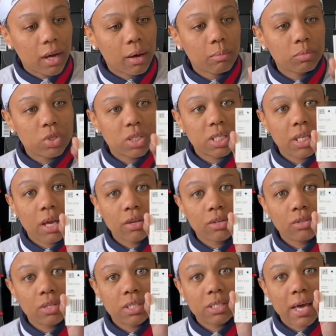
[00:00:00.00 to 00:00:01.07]
just telling you
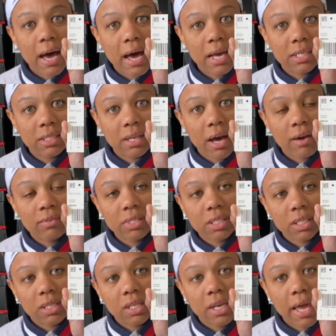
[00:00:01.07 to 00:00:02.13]
the size and
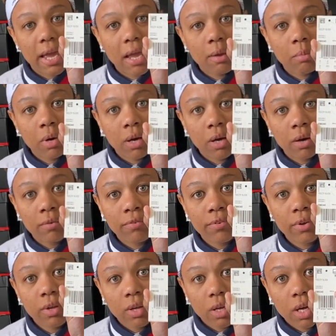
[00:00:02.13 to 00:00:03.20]
obviously the name
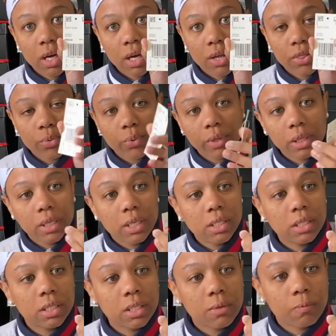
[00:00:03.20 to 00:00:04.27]
of the
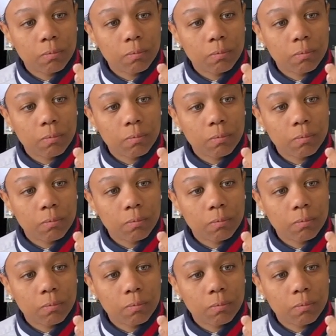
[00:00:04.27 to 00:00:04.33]
release.